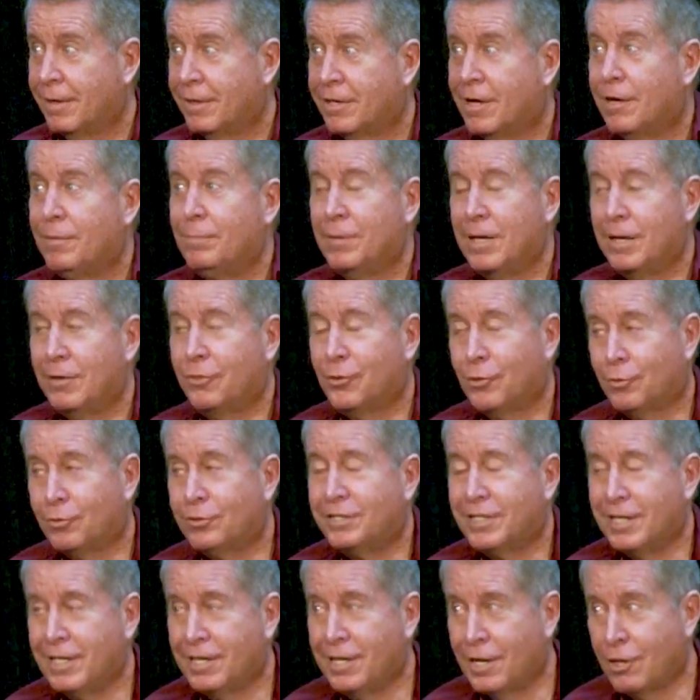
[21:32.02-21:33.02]
cut me
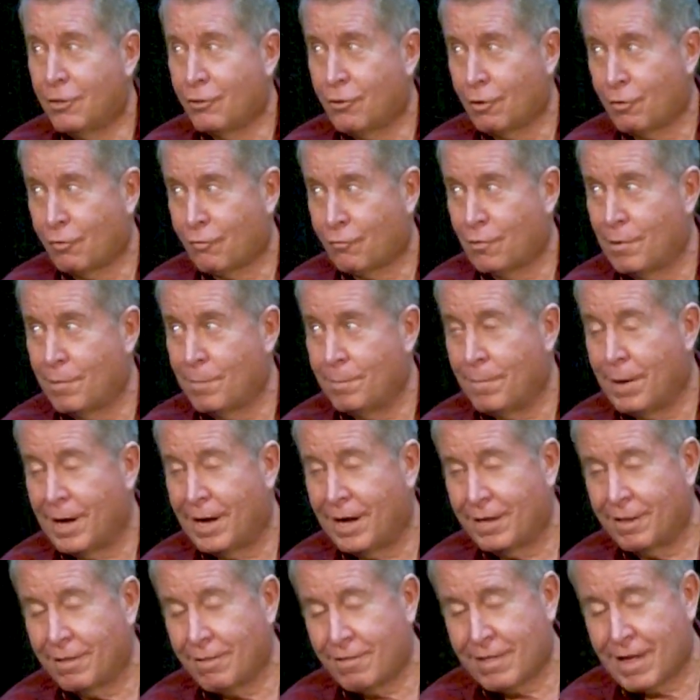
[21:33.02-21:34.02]
13 inches from
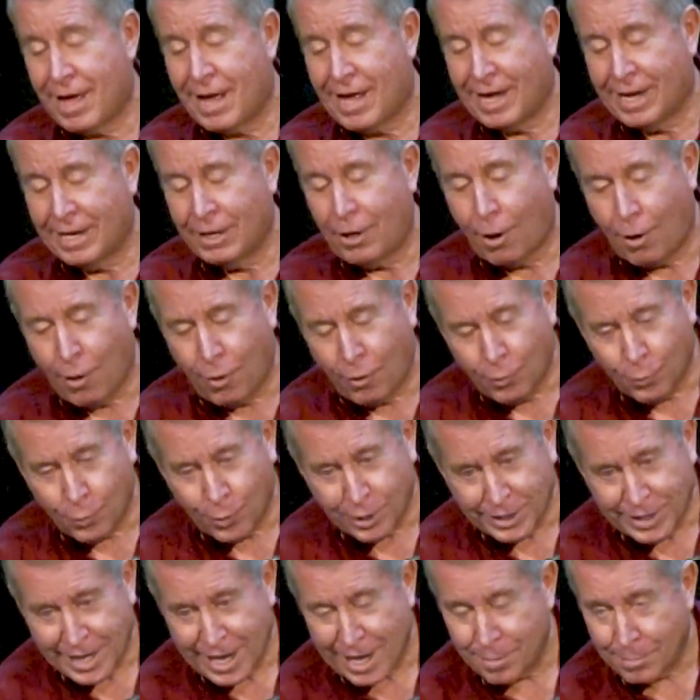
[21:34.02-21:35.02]
my side all the
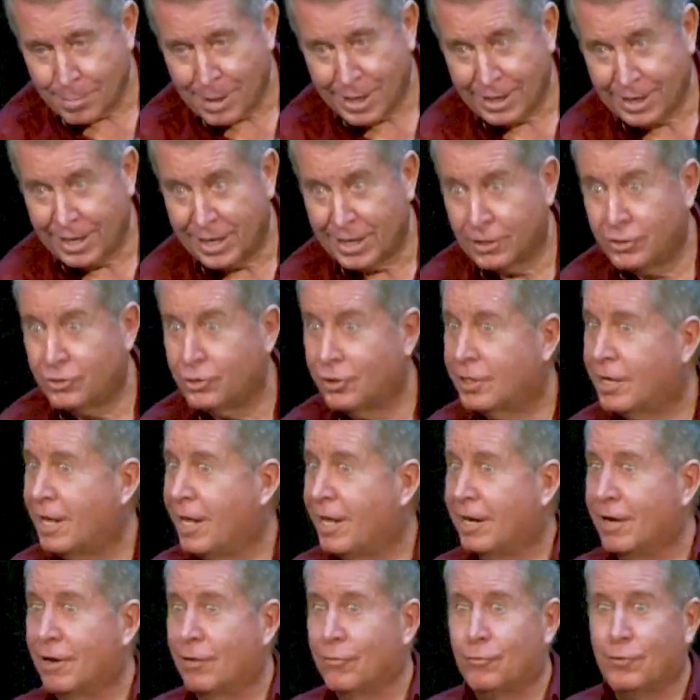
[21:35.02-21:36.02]
way down my leg, took
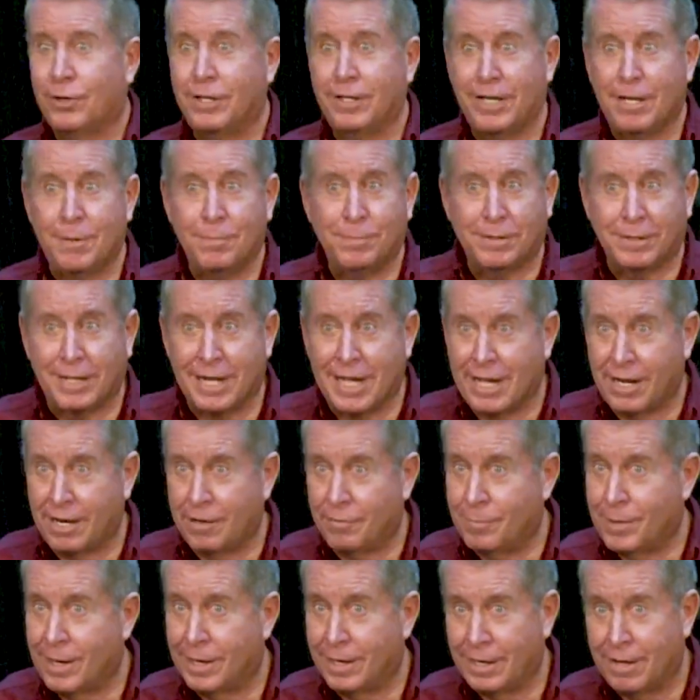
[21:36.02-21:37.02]
out every lymph gland
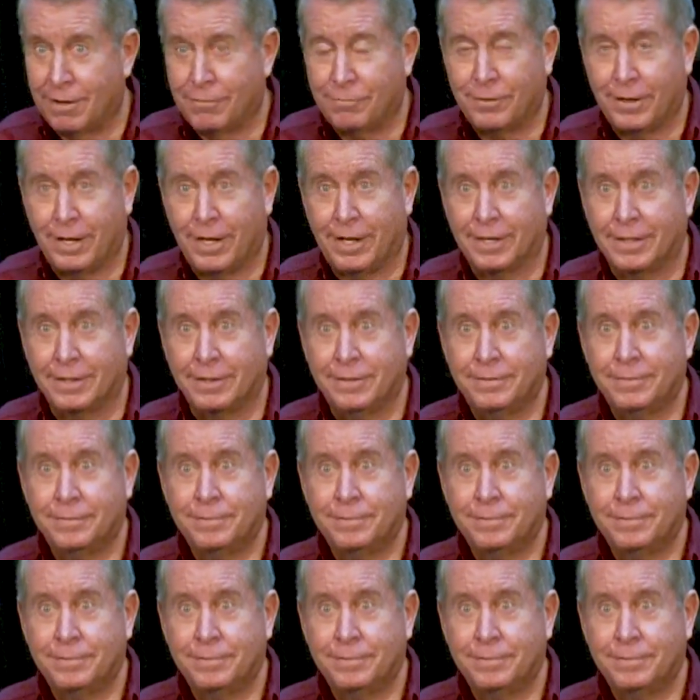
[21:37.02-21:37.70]
in my left leg.